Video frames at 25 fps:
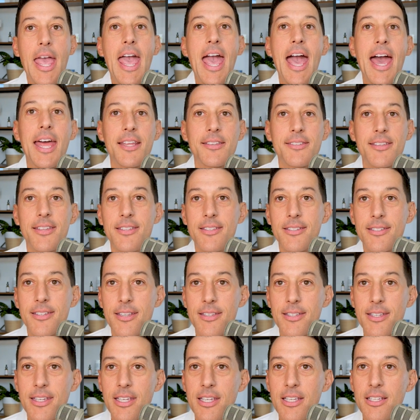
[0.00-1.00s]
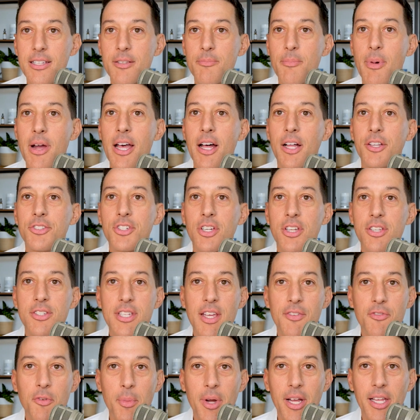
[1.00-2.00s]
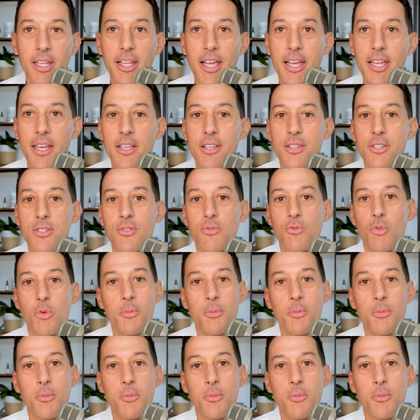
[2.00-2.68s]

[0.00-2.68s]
Addison's disease, myalgic encephalomyelitis,